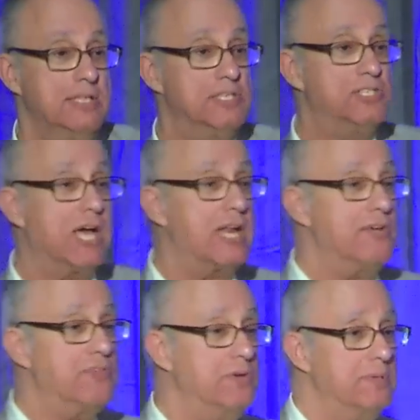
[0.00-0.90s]
the study
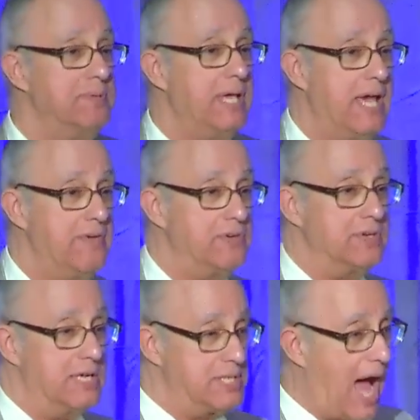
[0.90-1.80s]
of human
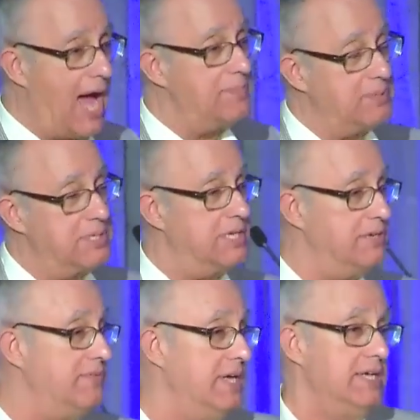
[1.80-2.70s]
behavior is, I
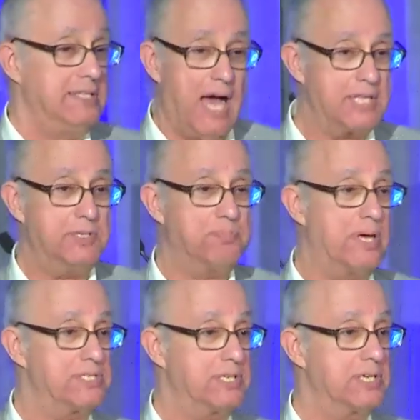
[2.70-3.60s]
believe, not
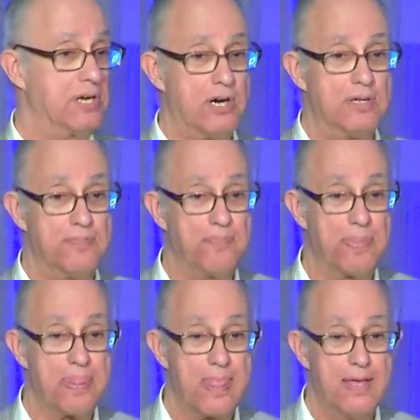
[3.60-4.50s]
depressing at all.
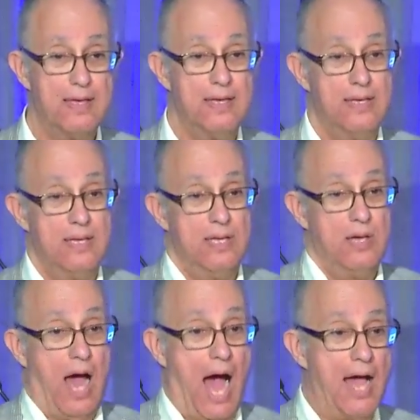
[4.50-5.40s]

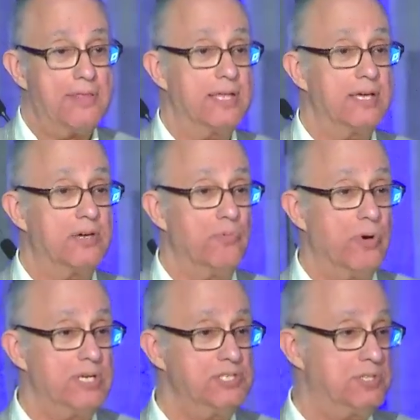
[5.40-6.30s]
I think
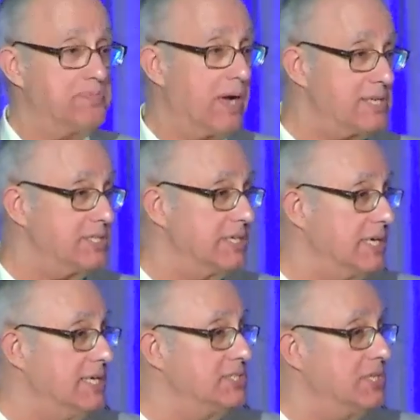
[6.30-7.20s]
what is
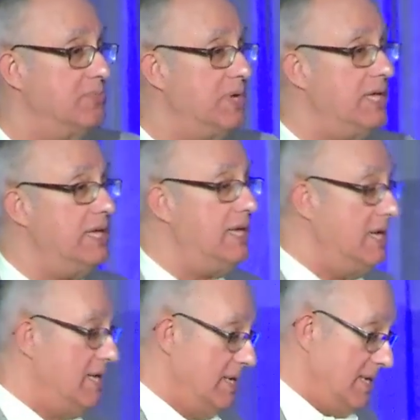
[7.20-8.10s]
depressing is that we
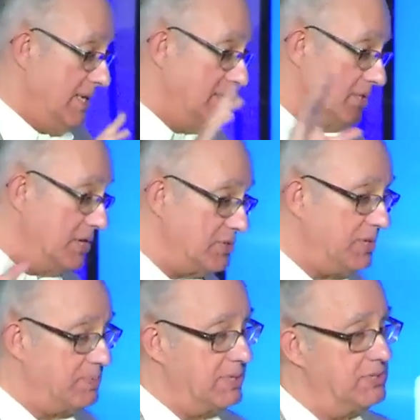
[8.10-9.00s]
in the
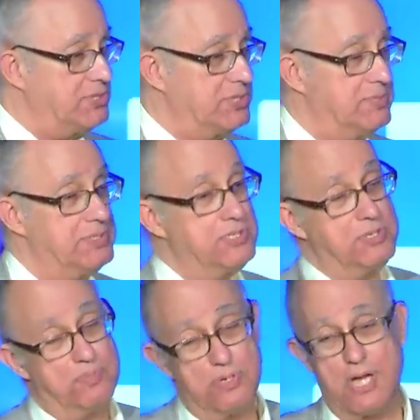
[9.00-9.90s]
leadership literature, which is
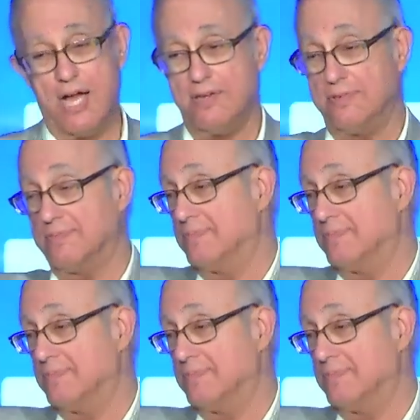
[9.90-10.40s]
a book I